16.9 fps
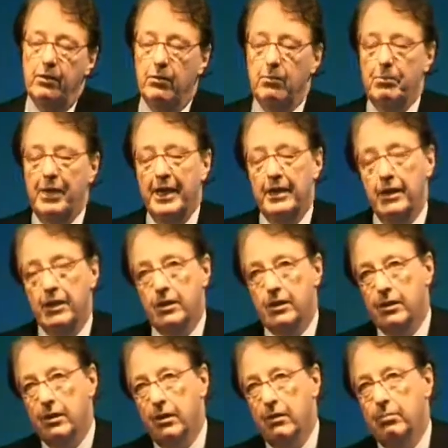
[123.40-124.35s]
or
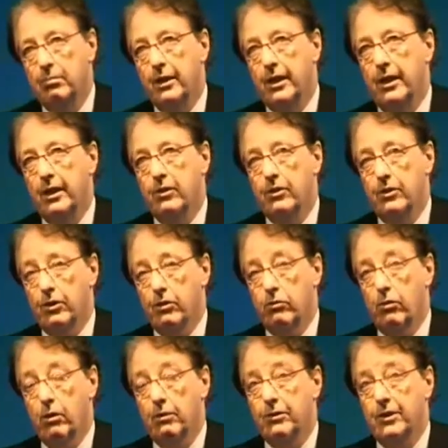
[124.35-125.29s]
maintenance therapy or the
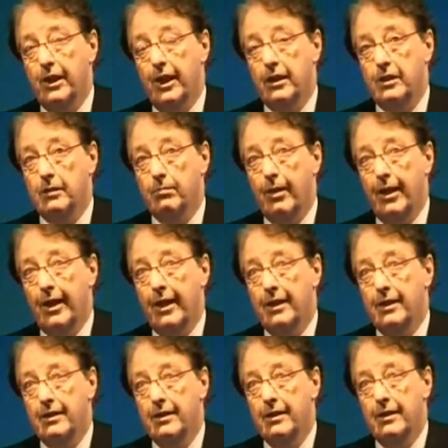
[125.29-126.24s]
role of
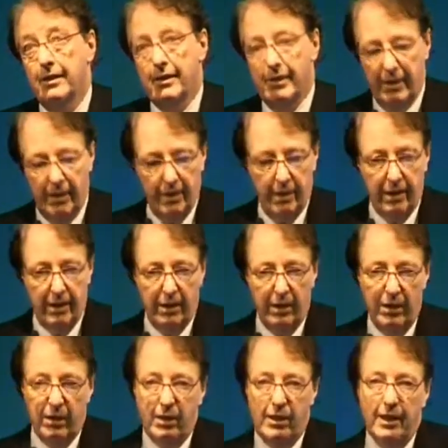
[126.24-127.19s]
transplant
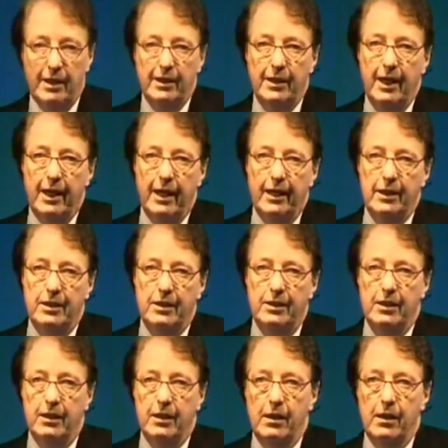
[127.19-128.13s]
are
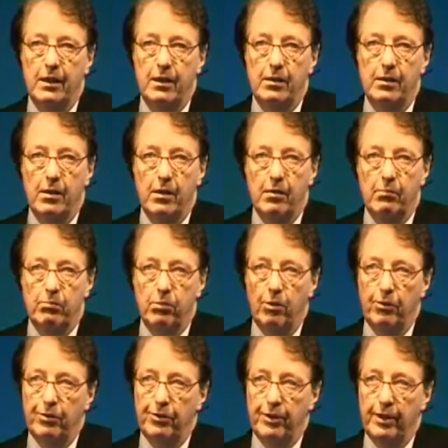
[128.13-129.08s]
attached,
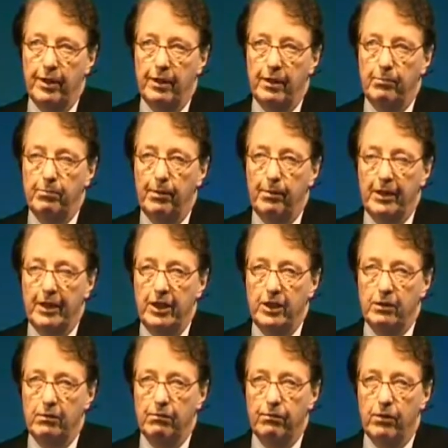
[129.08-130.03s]
both in the
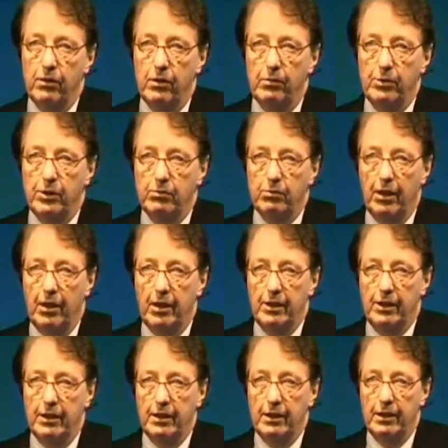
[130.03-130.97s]
publication form as well
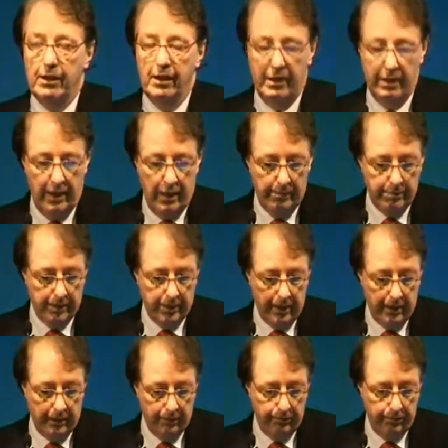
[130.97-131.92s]
as in
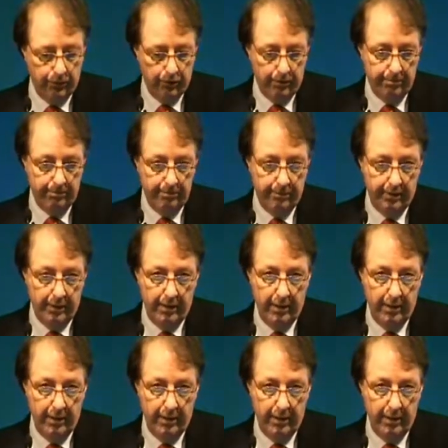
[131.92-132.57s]
abstract form.